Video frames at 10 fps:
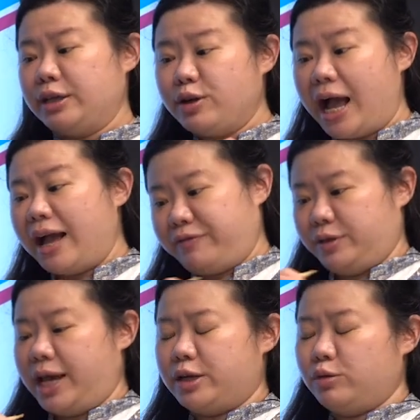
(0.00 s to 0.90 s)
you have
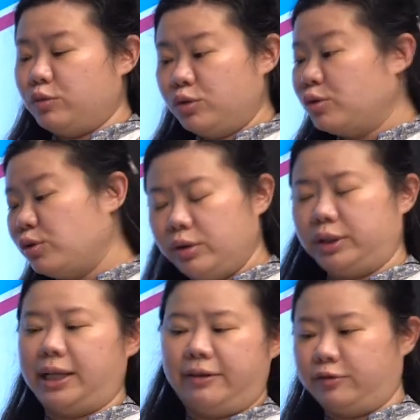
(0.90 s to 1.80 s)
to get all
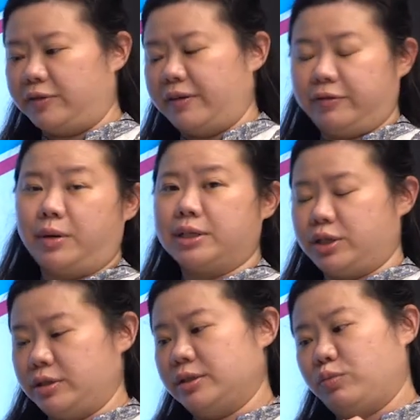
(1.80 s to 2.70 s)
the level 5
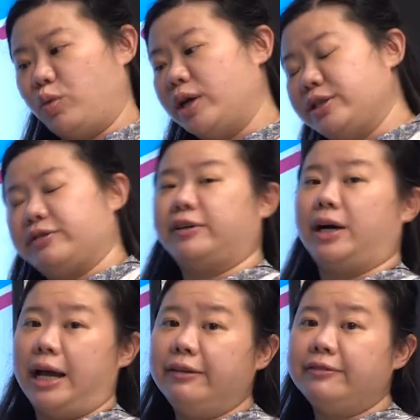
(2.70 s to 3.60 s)
questions, 1 to
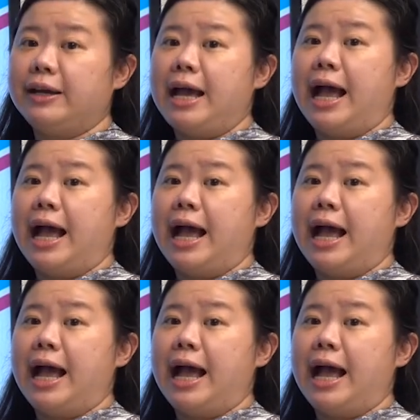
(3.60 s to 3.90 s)
5,